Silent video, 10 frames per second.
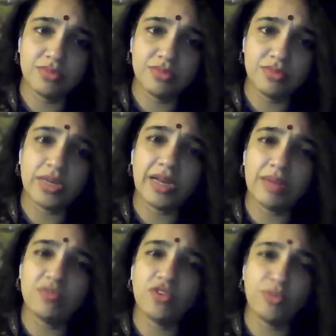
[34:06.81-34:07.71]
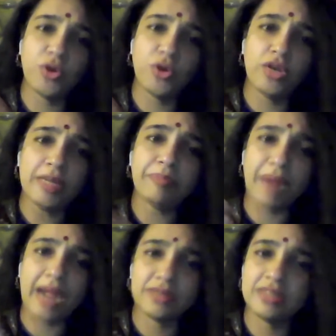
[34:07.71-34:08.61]
Okay, and I'm for purely
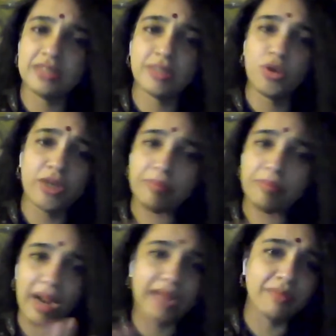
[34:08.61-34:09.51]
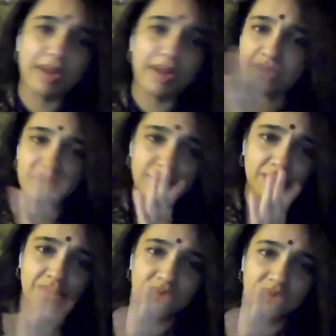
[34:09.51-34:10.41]
prag- these are purely pragmatic
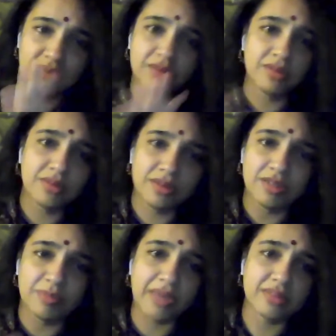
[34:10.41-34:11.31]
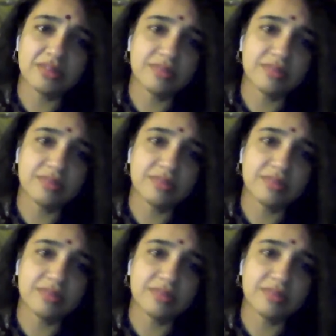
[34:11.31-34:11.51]
replies.